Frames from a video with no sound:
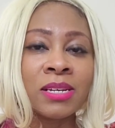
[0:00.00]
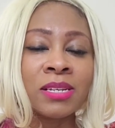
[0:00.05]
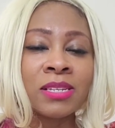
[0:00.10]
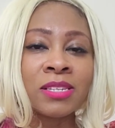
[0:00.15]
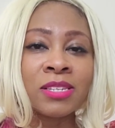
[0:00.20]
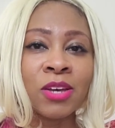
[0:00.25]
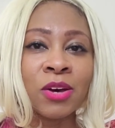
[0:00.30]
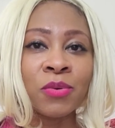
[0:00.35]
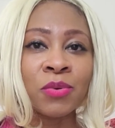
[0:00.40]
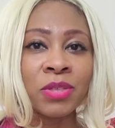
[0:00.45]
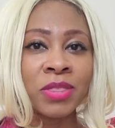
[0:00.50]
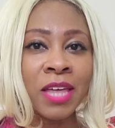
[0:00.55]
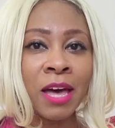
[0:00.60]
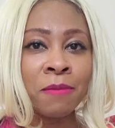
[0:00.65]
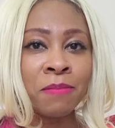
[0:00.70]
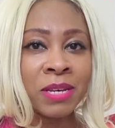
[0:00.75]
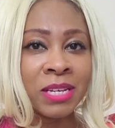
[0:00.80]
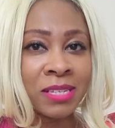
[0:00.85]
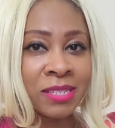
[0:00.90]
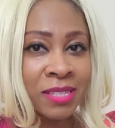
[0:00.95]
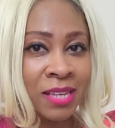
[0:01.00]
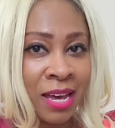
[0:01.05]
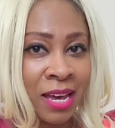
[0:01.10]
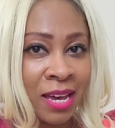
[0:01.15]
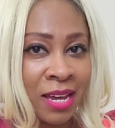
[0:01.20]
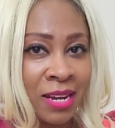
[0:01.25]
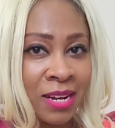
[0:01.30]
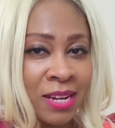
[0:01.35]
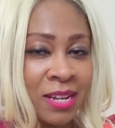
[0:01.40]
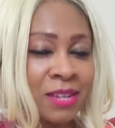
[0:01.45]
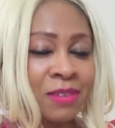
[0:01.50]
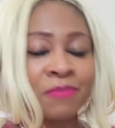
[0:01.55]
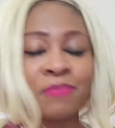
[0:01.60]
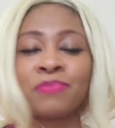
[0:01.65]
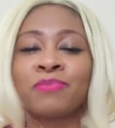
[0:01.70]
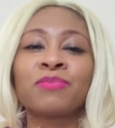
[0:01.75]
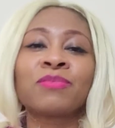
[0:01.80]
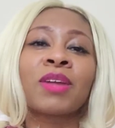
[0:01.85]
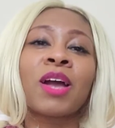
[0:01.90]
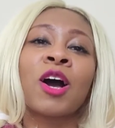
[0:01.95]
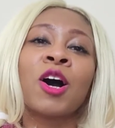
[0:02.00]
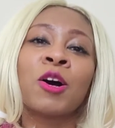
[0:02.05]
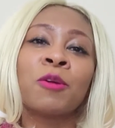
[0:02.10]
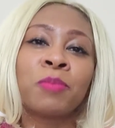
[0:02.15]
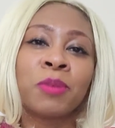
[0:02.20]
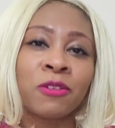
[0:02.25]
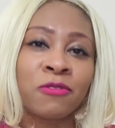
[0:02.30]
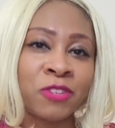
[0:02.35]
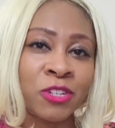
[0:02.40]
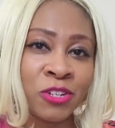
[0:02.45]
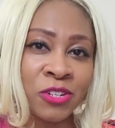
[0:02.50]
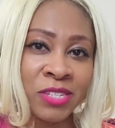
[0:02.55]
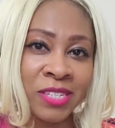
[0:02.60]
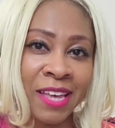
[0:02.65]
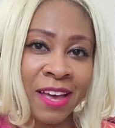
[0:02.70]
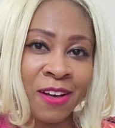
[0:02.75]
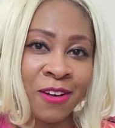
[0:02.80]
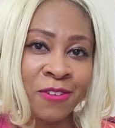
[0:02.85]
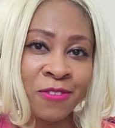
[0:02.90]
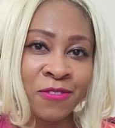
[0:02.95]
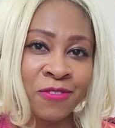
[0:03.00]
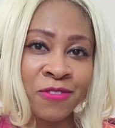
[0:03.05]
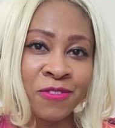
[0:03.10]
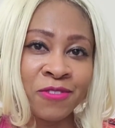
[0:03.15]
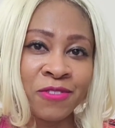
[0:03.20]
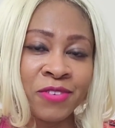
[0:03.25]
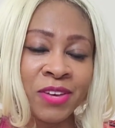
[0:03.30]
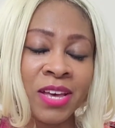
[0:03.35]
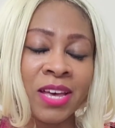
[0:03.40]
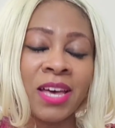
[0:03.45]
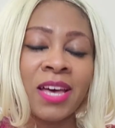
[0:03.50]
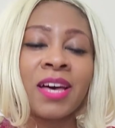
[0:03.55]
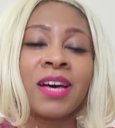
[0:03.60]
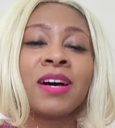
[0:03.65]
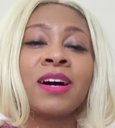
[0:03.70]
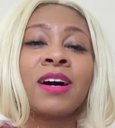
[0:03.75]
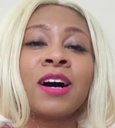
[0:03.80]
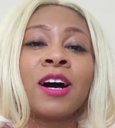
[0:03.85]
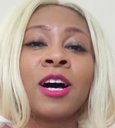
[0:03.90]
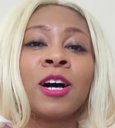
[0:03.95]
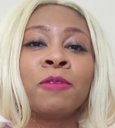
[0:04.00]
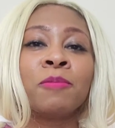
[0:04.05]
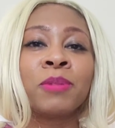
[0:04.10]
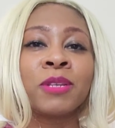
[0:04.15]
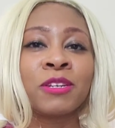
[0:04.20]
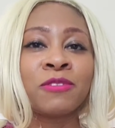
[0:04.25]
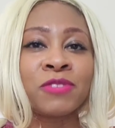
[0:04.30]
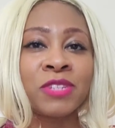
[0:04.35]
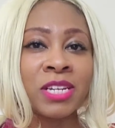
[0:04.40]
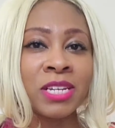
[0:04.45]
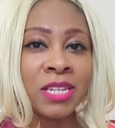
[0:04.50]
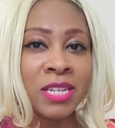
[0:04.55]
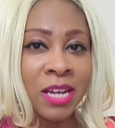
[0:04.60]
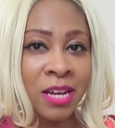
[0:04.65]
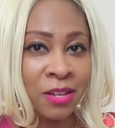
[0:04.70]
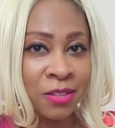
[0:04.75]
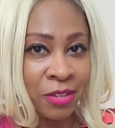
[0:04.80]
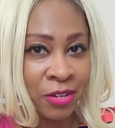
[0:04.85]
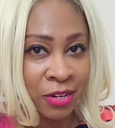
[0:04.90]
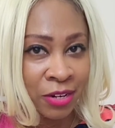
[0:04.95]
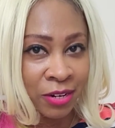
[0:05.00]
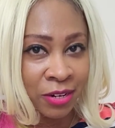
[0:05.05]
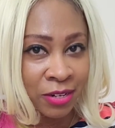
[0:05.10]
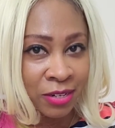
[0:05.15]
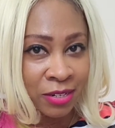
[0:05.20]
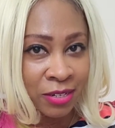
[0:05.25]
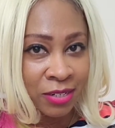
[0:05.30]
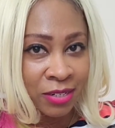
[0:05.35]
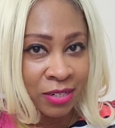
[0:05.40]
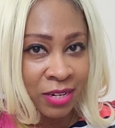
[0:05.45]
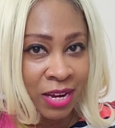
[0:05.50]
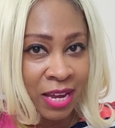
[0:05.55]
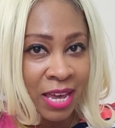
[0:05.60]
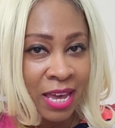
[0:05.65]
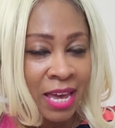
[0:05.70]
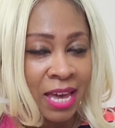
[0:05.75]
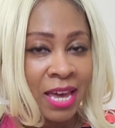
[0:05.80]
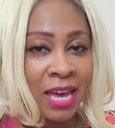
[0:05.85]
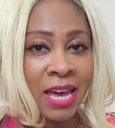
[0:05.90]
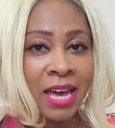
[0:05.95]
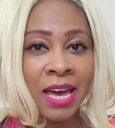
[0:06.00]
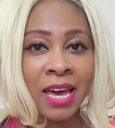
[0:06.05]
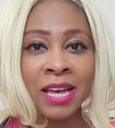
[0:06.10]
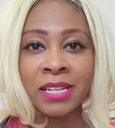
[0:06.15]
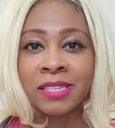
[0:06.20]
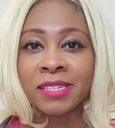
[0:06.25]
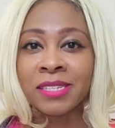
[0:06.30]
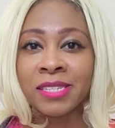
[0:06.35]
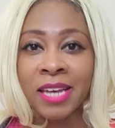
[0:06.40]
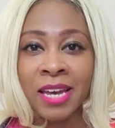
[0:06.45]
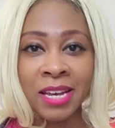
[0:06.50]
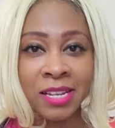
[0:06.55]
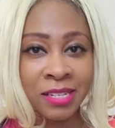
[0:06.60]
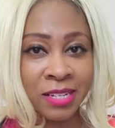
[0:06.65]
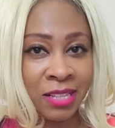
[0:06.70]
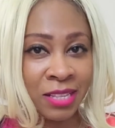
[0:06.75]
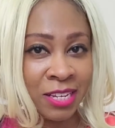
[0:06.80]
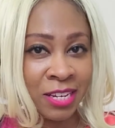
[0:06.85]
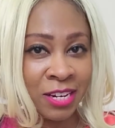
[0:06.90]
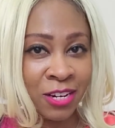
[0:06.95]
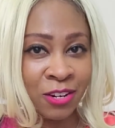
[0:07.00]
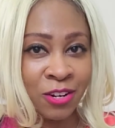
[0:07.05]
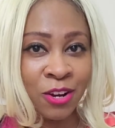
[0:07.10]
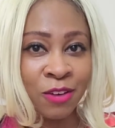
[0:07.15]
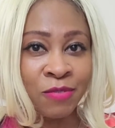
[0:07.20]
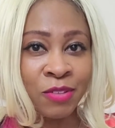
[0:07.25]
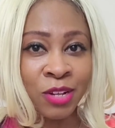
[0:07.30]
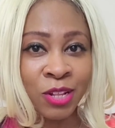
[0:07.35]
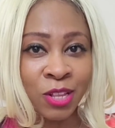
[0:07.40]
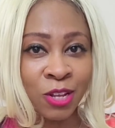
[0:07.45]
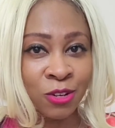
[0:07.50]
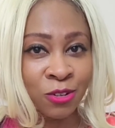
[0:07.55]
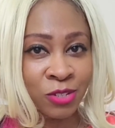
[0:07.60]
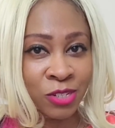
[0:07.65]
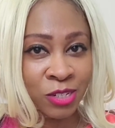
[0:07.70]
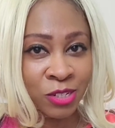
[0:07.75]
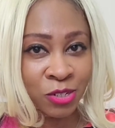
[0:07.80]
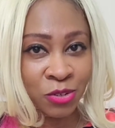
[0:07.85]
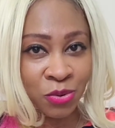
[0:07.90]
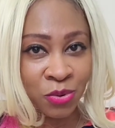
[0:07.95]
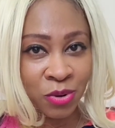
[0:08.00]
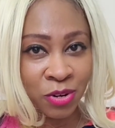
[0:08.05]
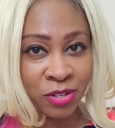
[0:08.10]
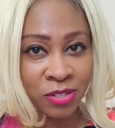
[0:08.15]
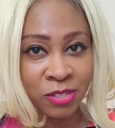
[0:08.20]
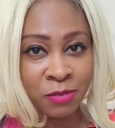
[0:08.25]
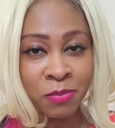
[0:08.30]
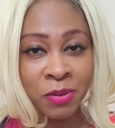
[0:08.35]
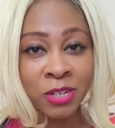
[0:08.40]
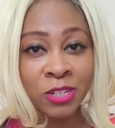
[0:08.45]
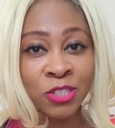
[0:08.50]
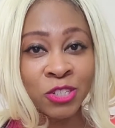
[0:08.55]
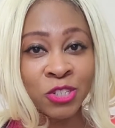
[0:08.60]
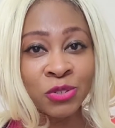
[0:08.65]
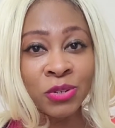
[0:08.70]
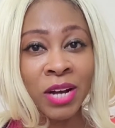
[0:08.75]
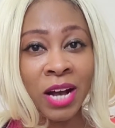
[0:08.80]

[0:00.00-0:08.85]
So with that being said, uplift yourself, uplift another, and stand clear of the closing doors, because you